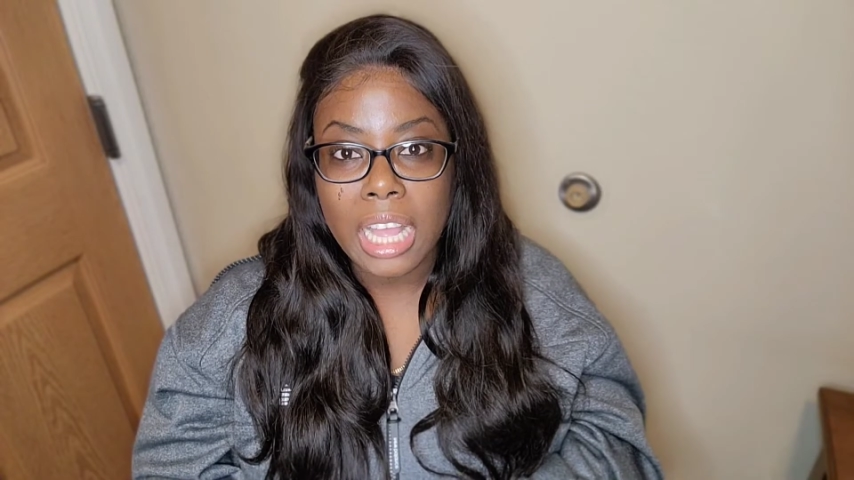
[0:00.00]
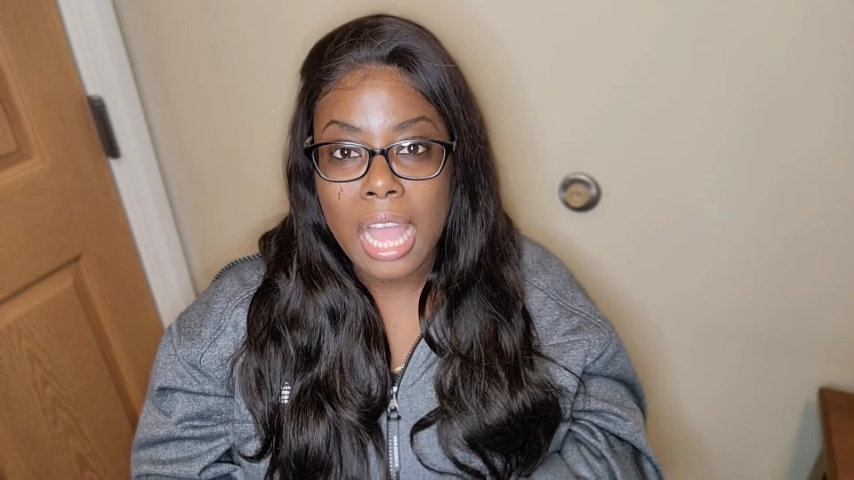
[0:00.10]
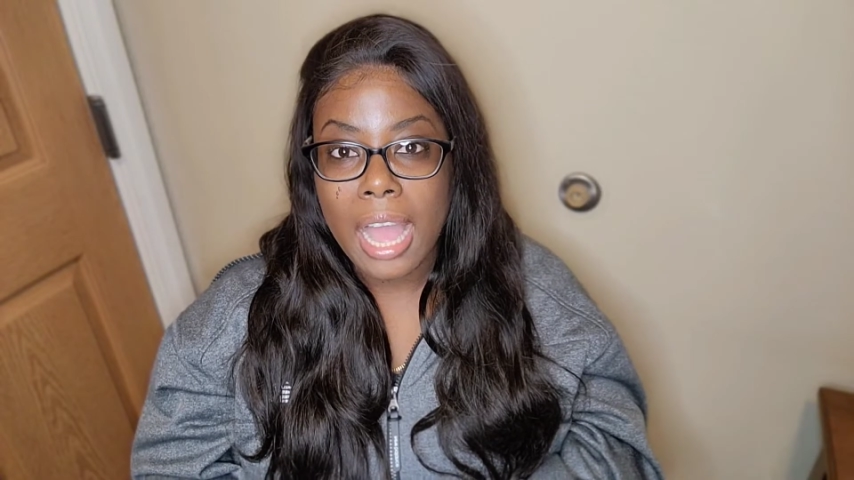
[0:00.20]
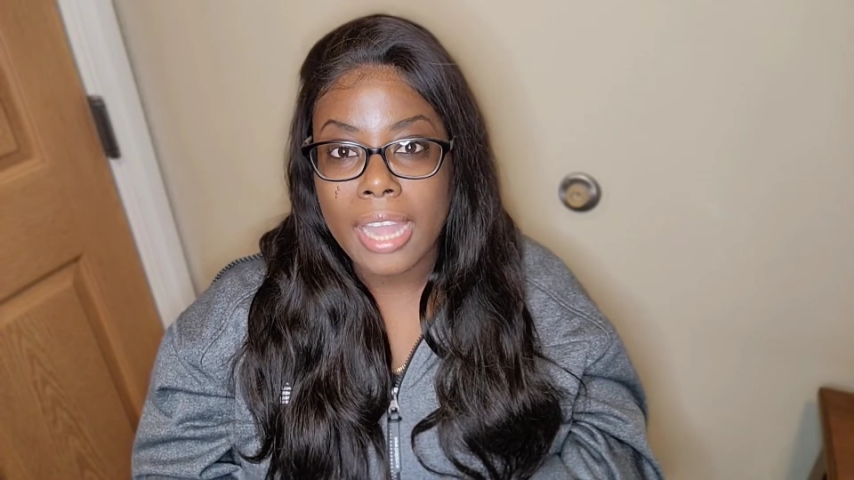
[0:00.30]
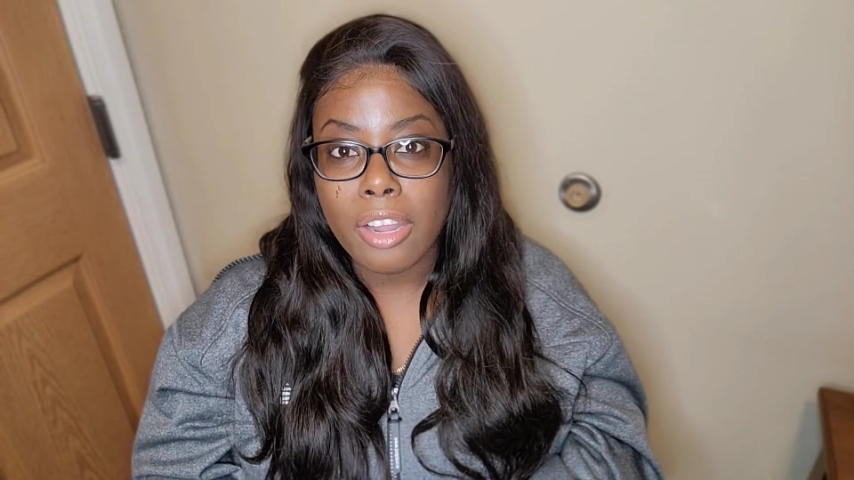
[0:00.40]

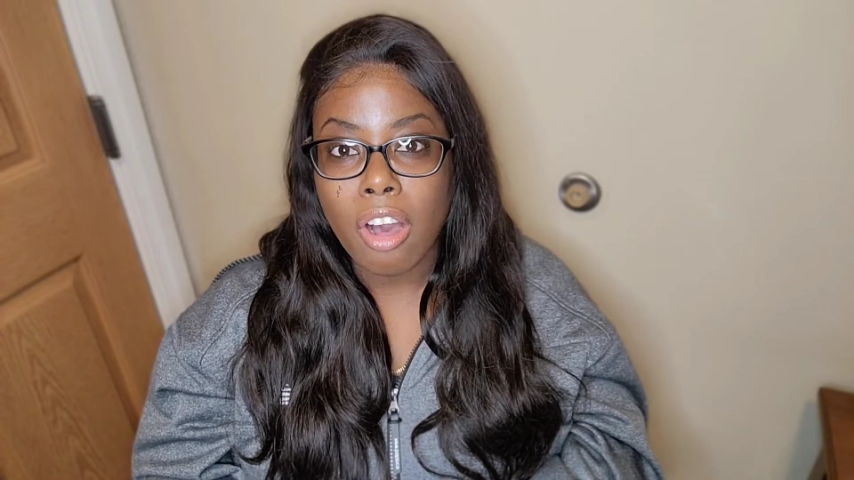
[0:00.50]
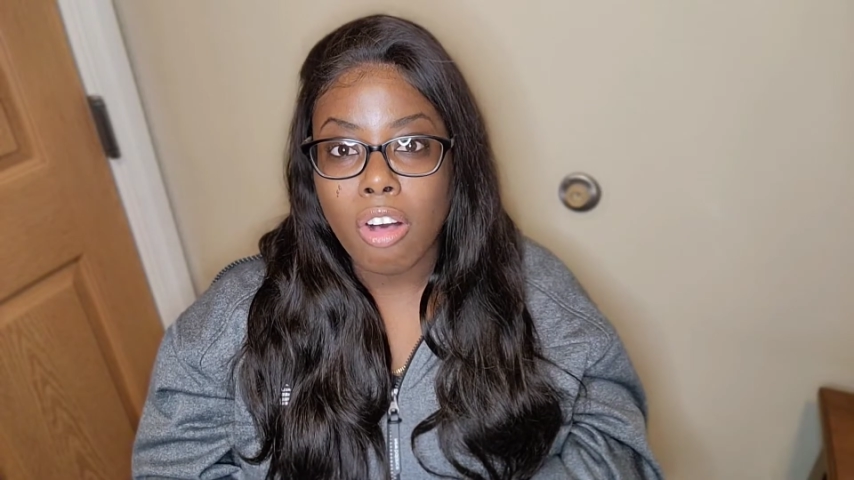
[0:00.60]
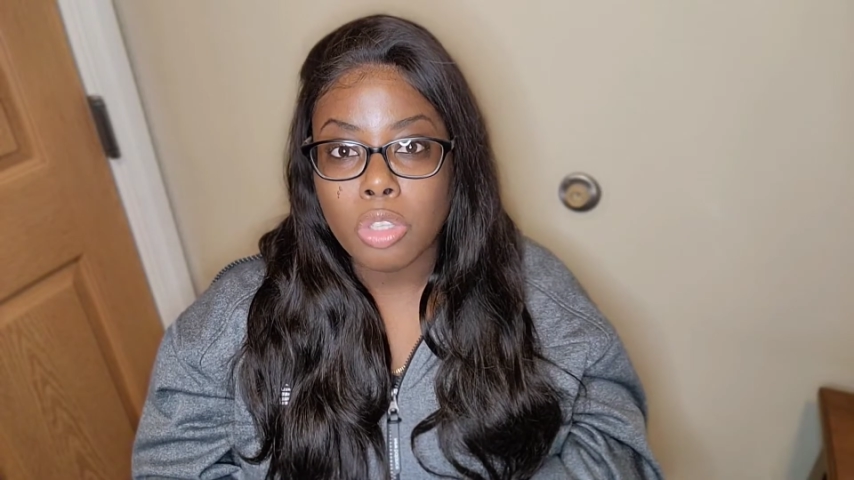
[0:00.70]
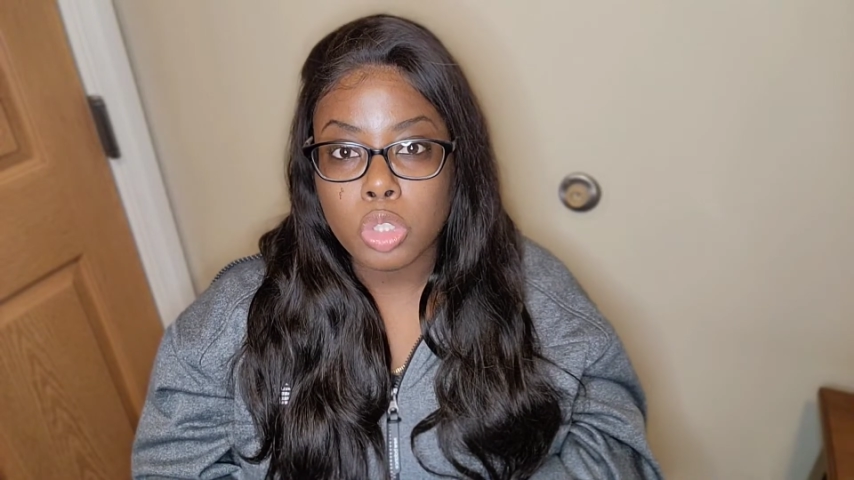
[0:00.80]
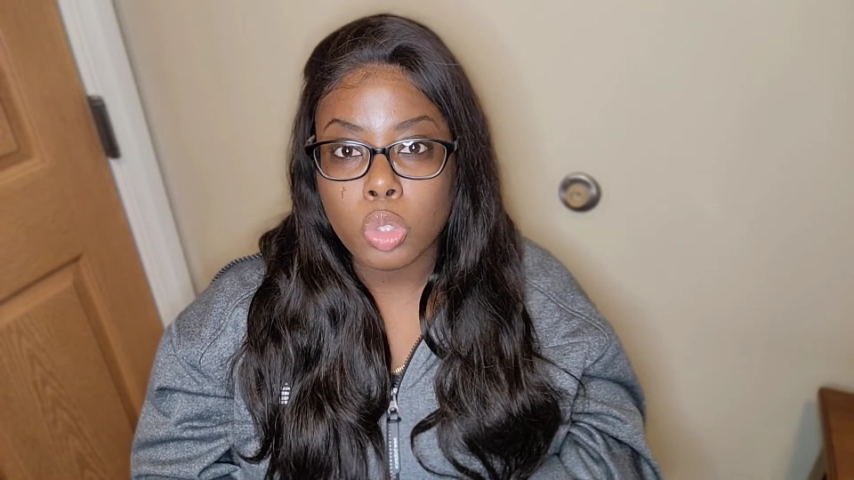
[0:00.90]
and
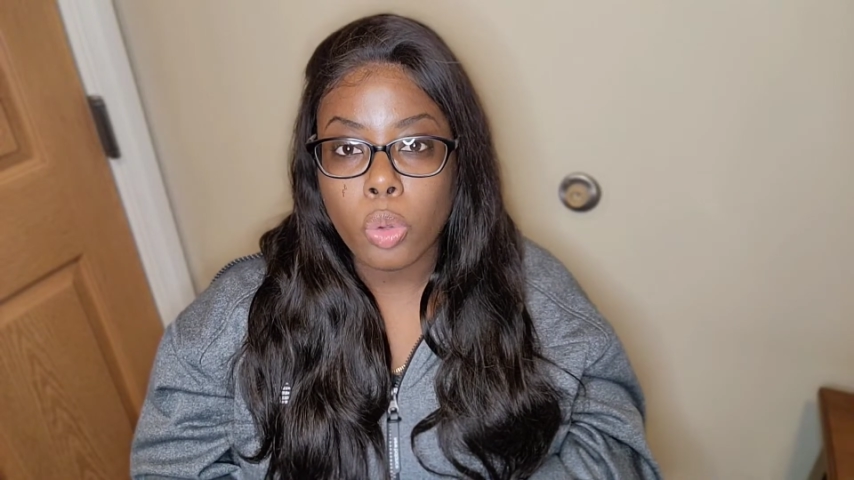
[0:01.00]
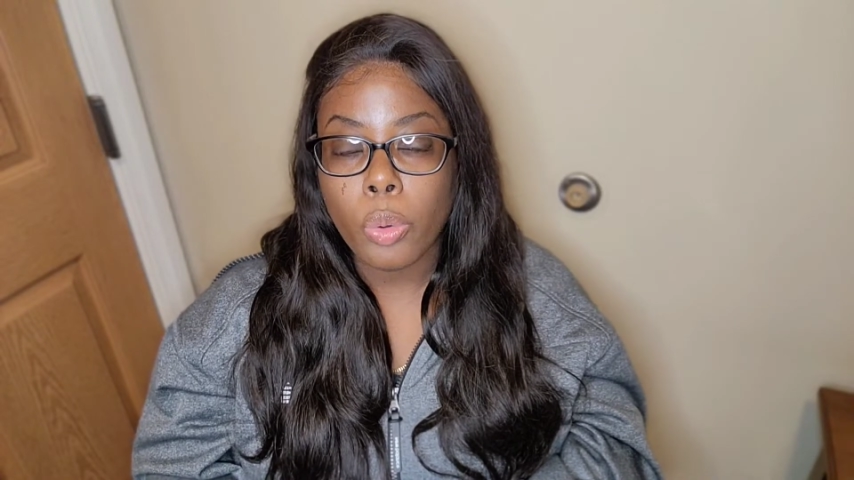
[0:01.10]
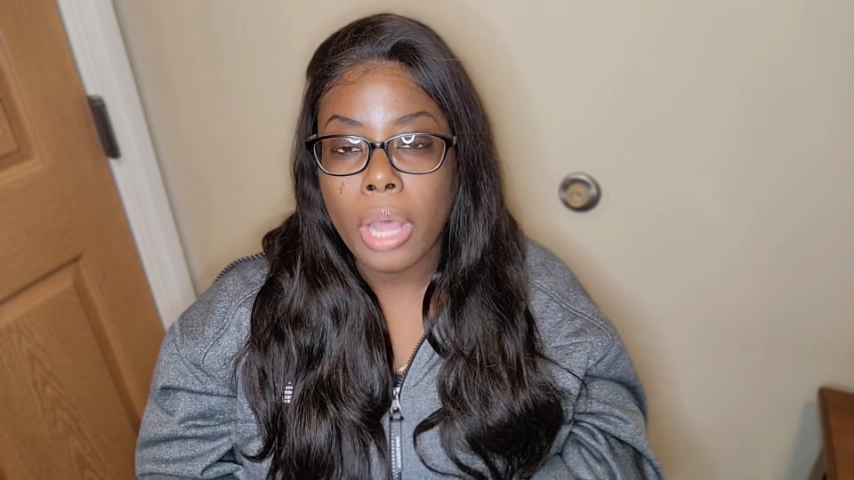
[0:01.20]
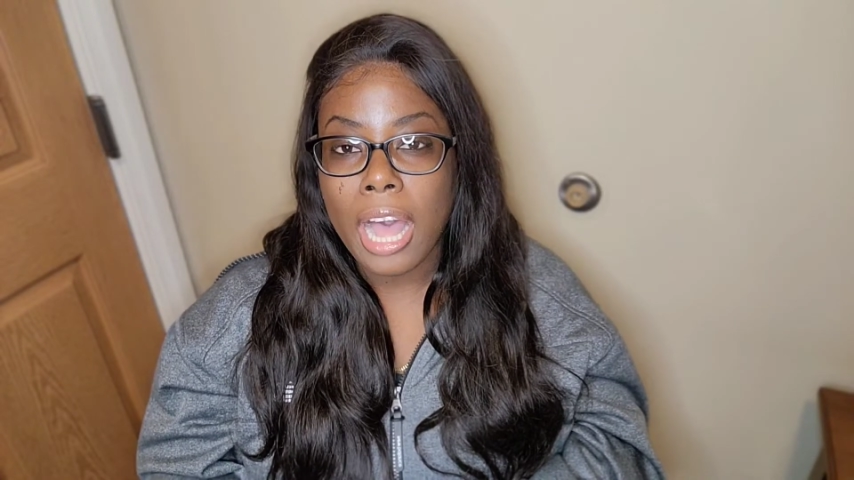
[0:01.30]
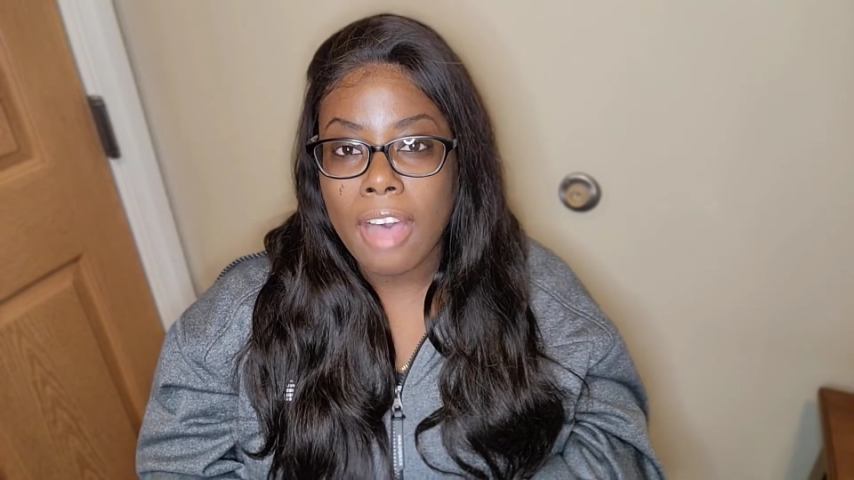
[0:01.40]

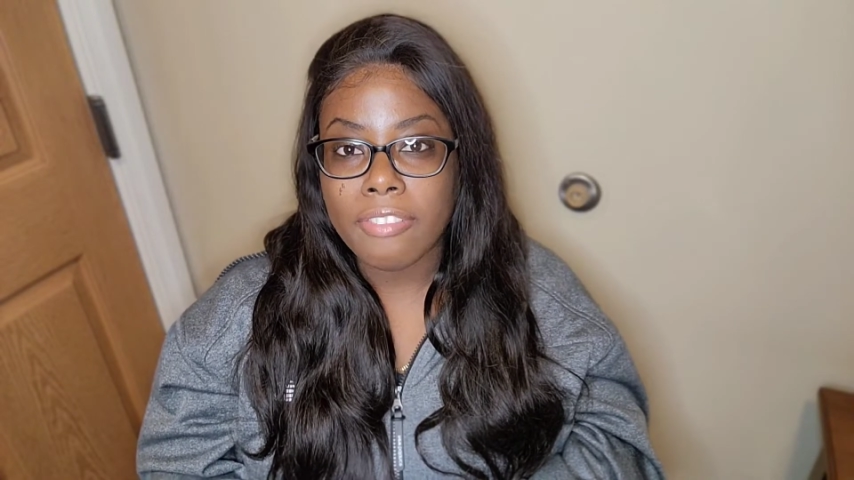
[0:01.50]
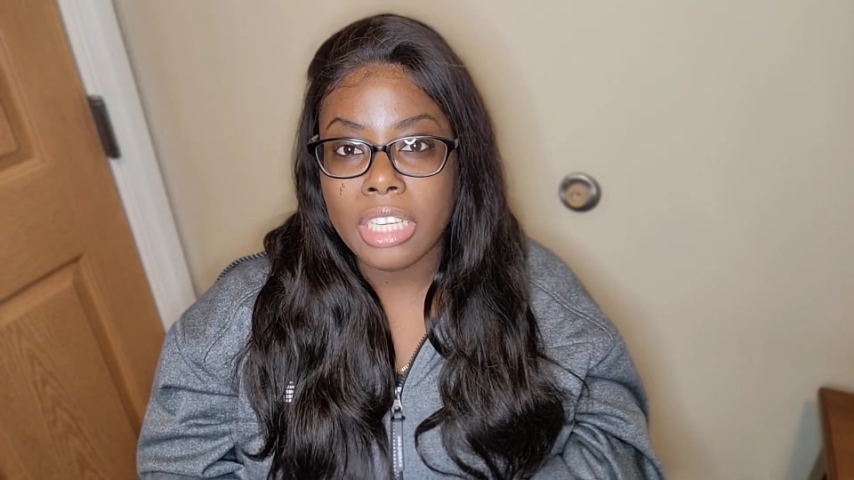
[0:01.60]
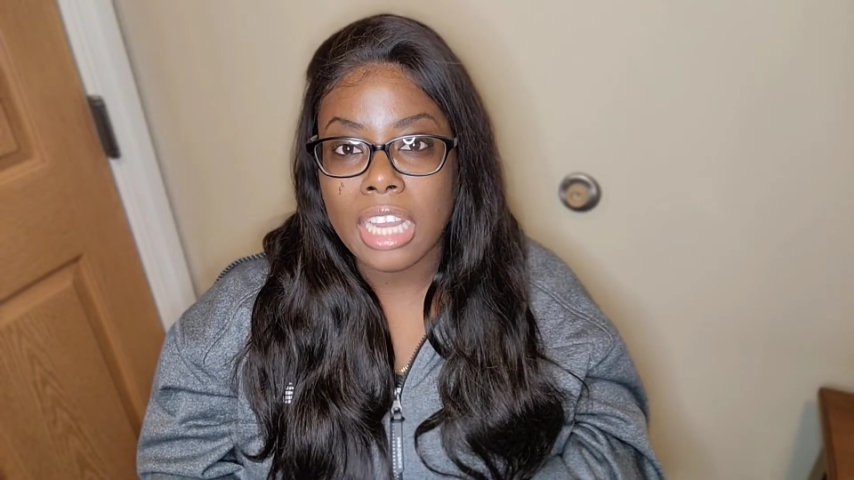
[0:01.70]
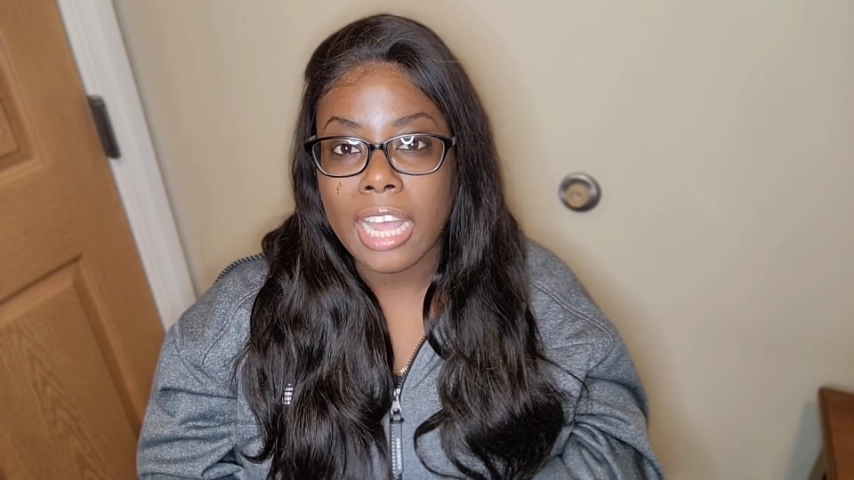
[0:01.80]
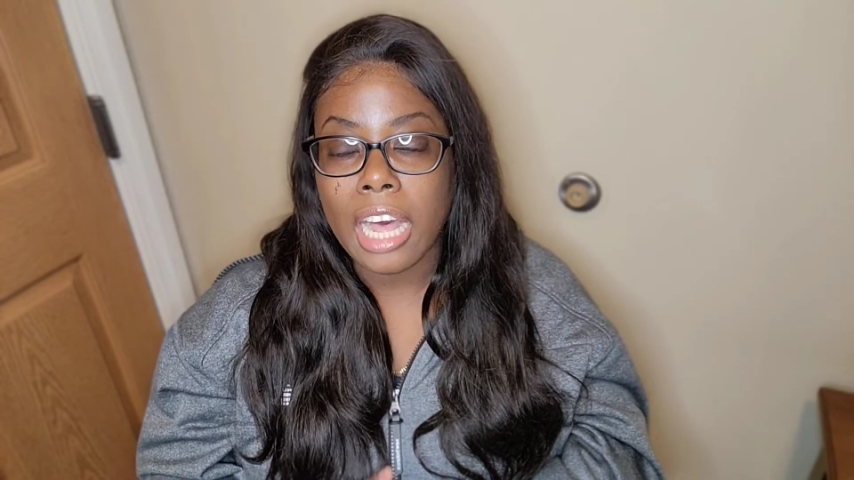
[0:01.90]
also having